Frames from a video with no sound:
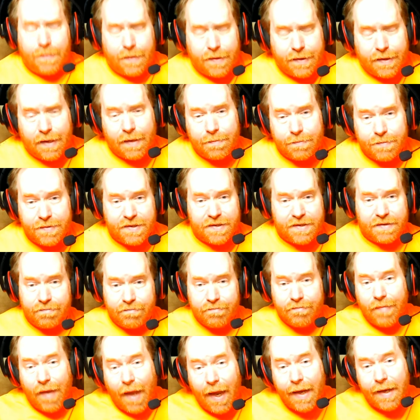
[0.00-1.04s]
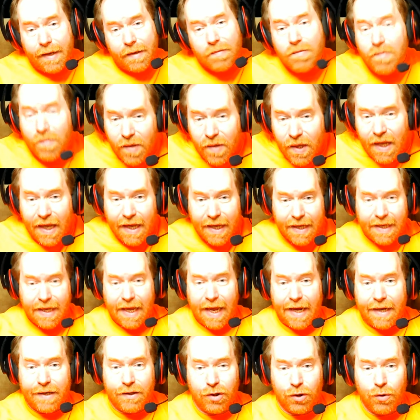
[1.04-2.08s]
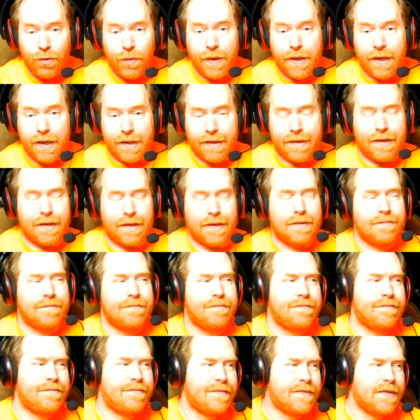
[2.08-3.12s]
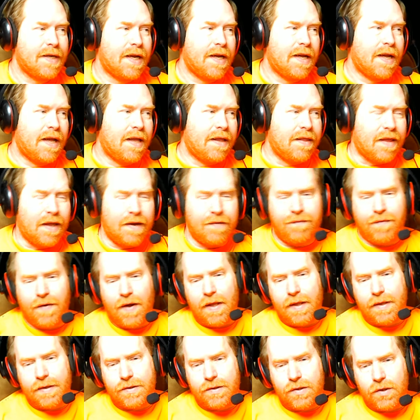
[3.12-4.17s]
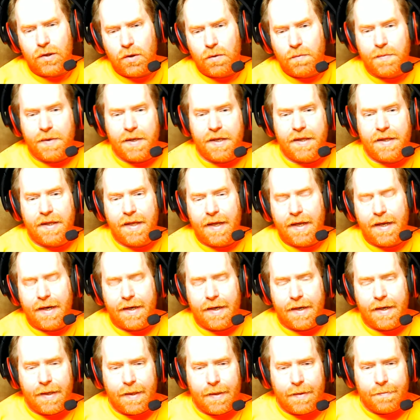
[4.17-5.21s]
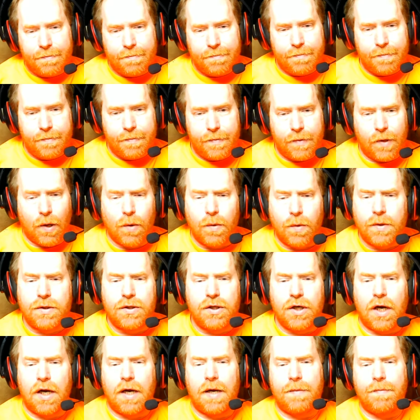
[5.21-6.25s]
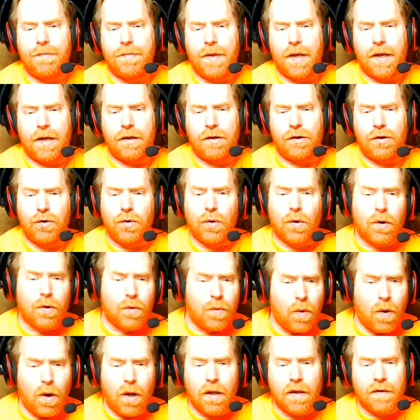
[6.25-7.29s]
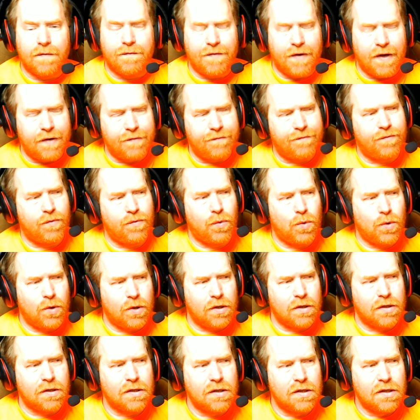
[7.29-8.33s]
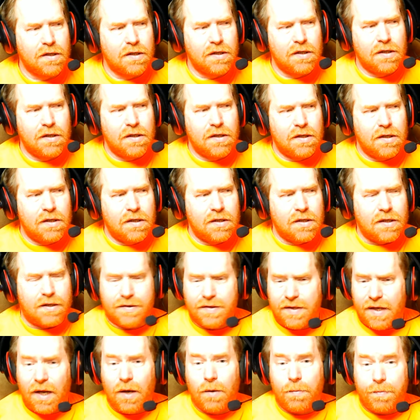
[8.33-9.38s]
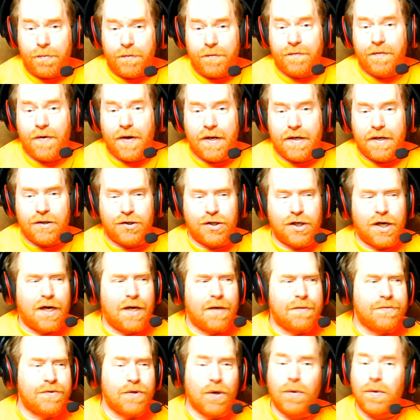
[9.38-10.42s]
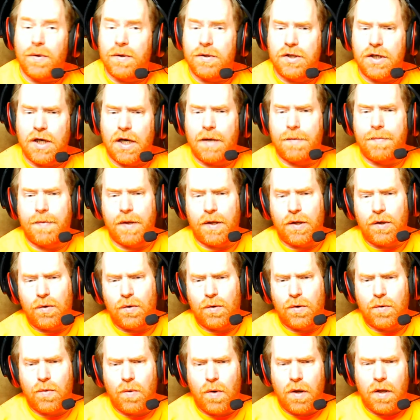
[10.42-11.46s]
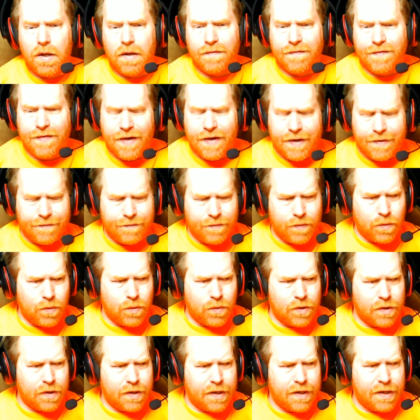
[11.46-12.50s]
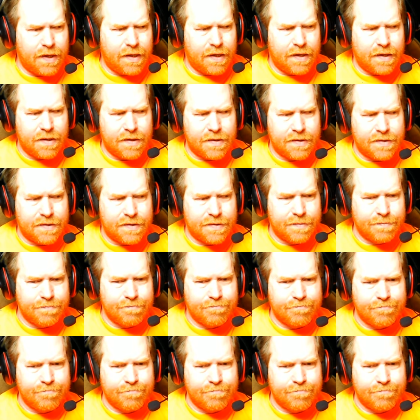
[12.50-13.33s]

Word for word: them, hey, he can't do anything. They finally told me that the only job that you are qualified for, because they help you find jobs, the only job that you are qualified for is